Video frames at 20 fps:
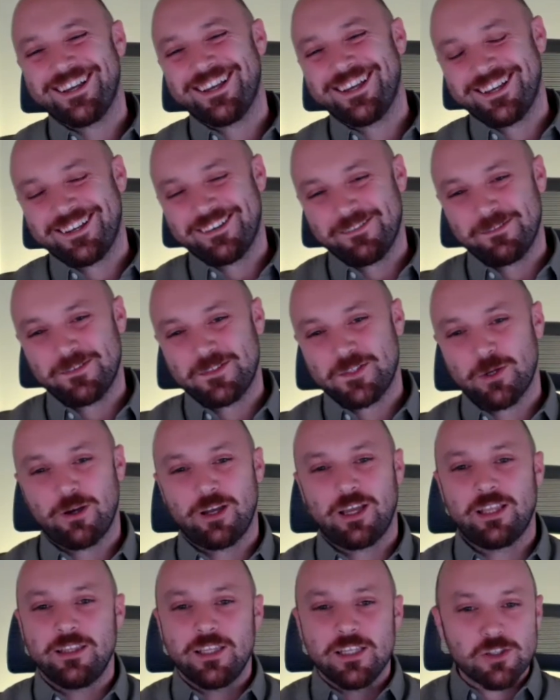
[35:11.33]
Yeah. So,
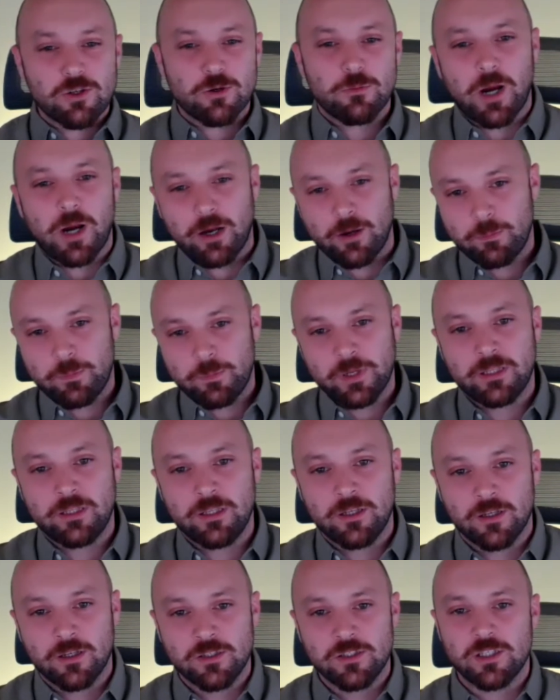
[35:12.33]
and these are my
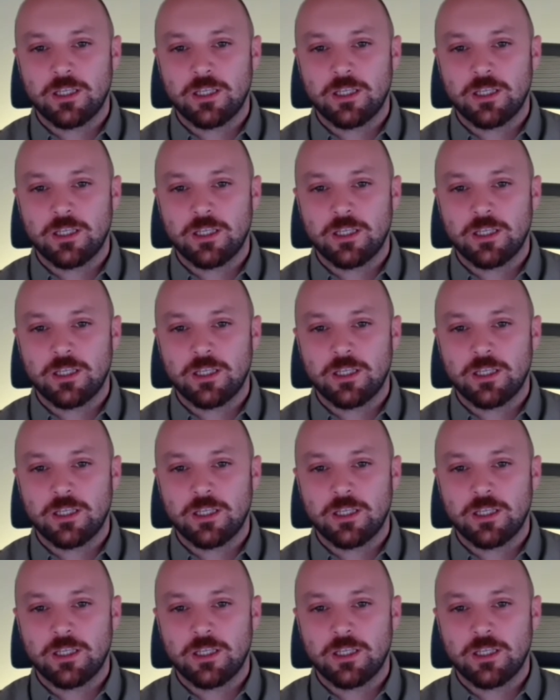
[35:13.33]
opinions,